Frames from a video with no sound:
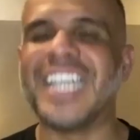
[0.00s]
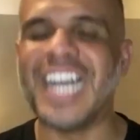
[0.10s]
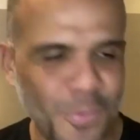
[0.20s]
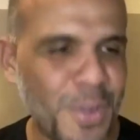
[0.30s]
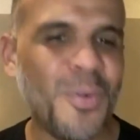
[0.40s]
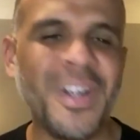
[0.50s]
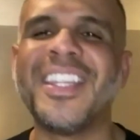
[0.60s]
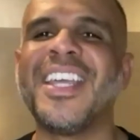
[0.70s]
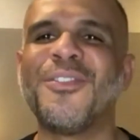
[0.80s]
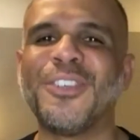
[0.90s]
I will one
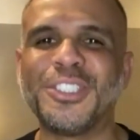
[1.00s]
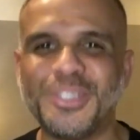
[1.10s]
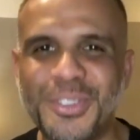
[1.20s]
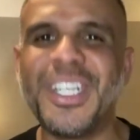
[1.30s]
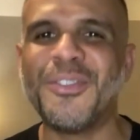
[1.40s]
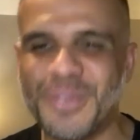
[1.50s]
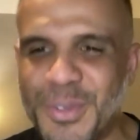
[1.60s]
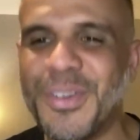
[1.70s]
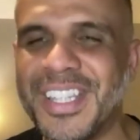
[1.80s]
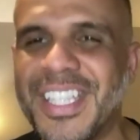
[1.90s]
day, for sure. I
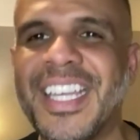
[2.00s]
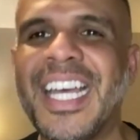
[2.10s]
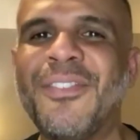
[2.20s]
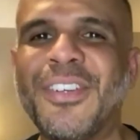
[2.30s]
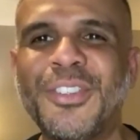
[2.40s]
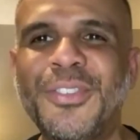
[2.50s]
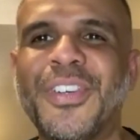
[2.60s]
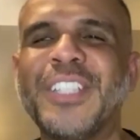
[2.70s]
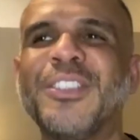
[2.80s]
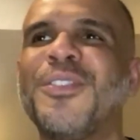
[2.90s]
will one day. Yeah. I have a good
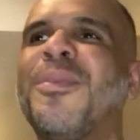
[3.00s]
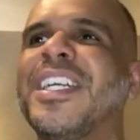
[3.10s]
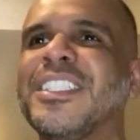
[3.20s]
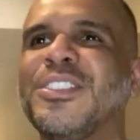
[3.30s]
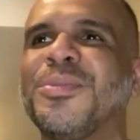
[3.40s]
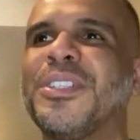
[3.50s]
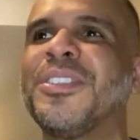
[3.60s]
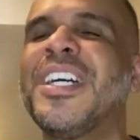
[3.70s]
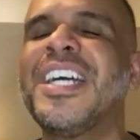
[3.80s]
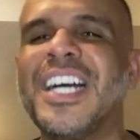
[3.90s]
friend of mine as
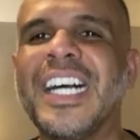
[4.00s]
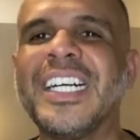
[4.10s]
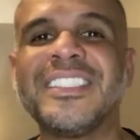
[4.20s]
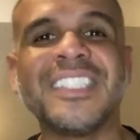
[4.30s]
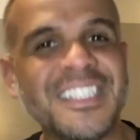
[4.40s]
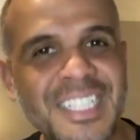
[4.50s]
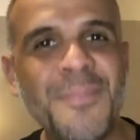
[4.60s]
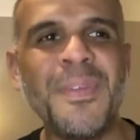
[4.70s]
well, uh, Sandeep.